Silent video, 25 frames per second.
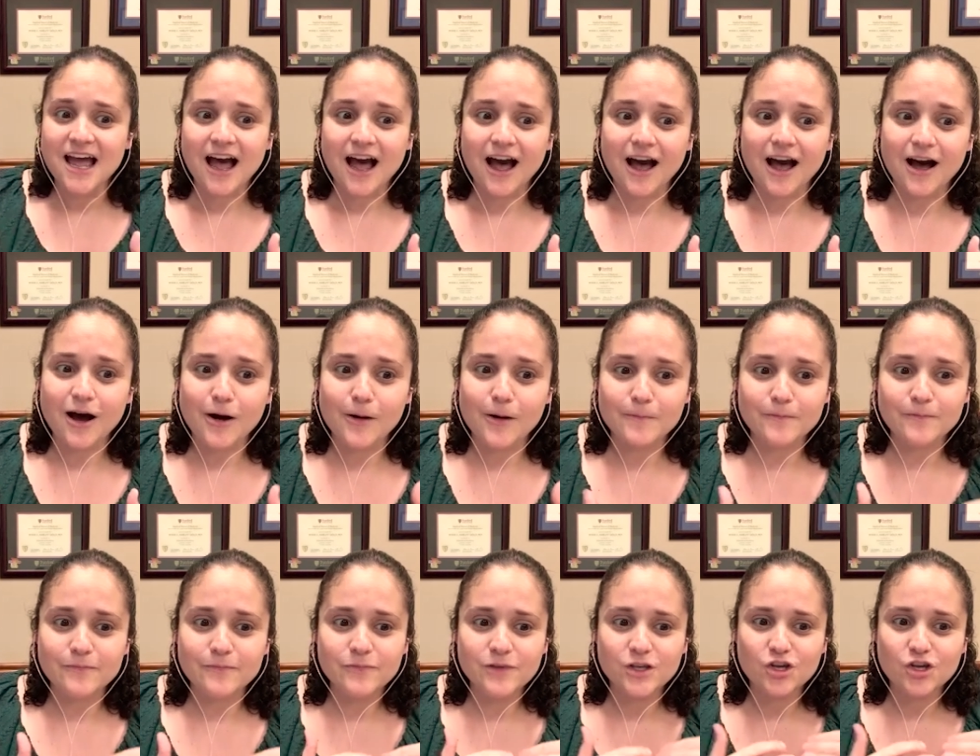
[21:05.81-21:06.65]

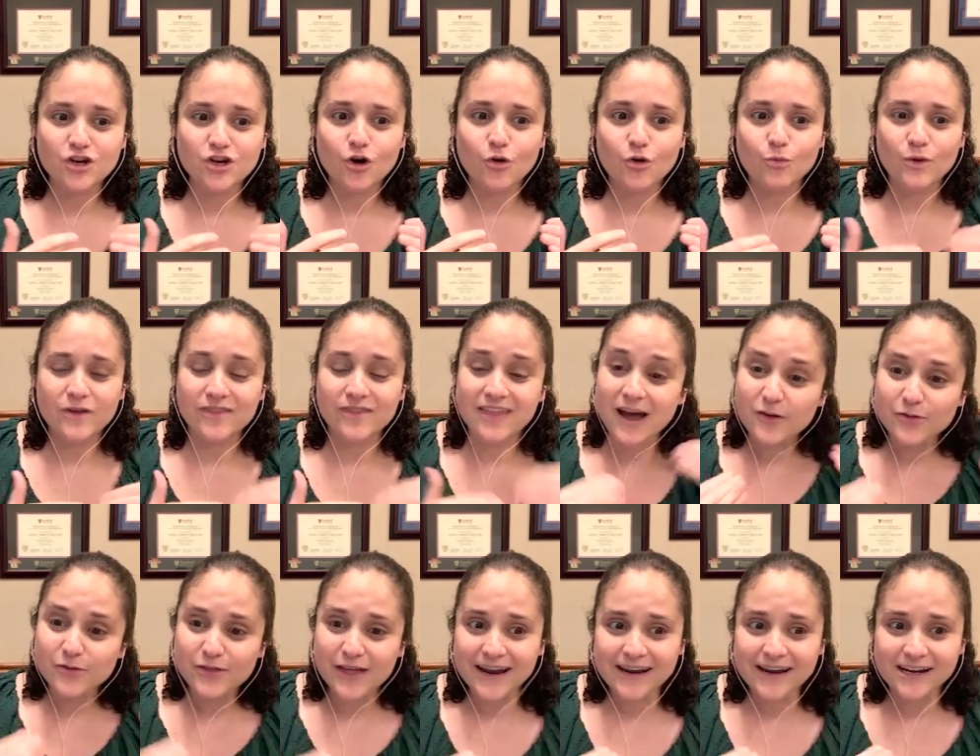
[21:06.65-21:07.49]

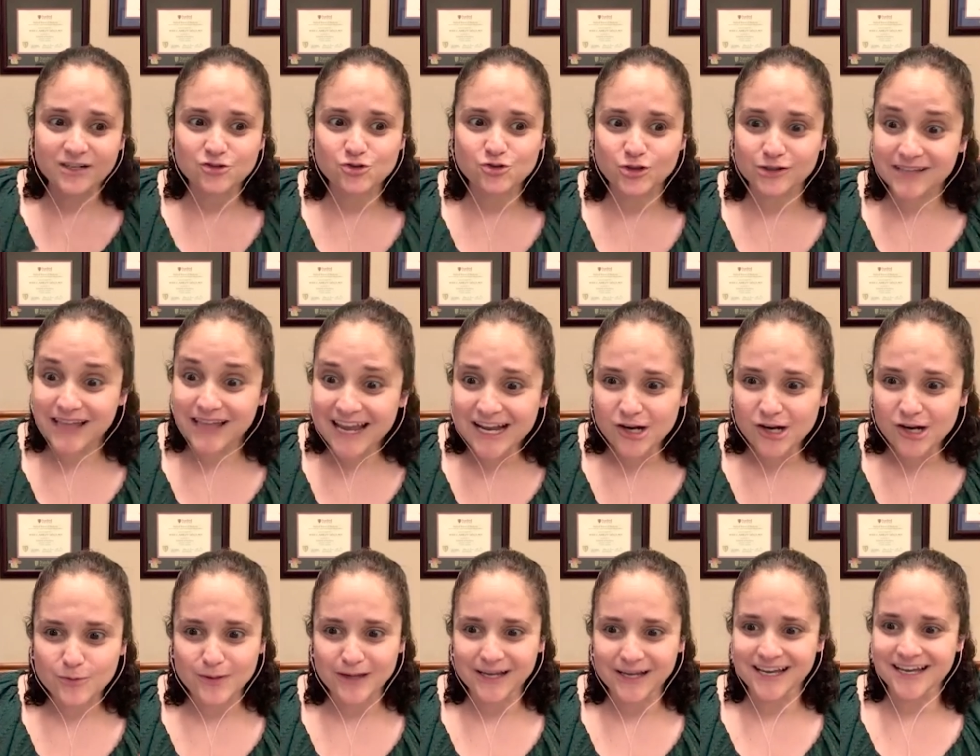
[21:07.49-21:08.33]
without that extra
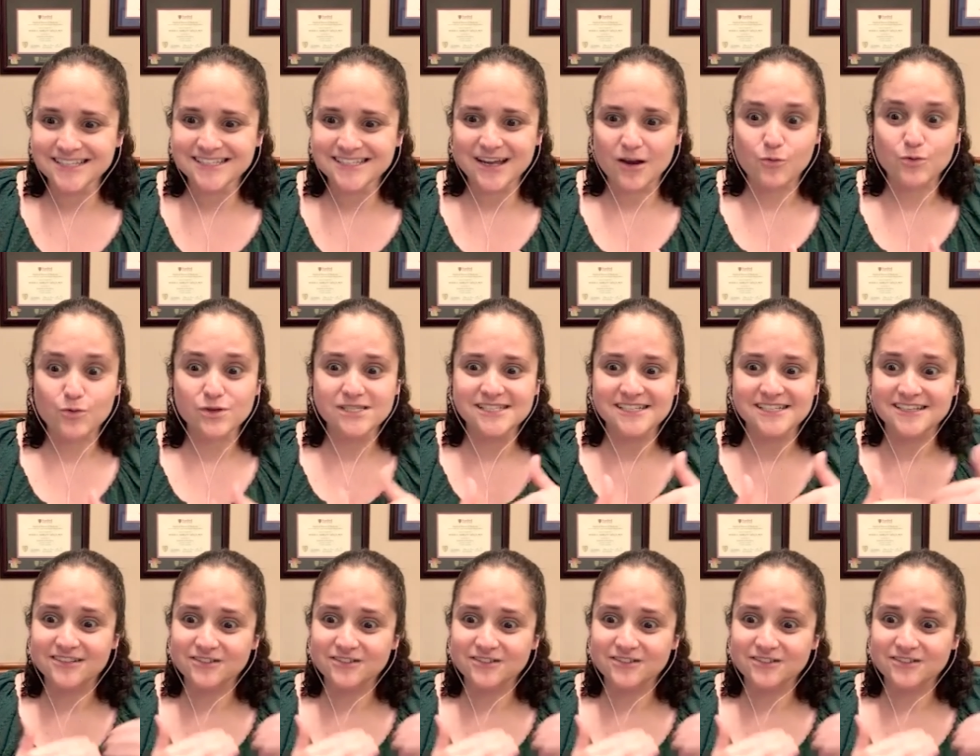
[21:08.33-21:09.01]
layer, because I was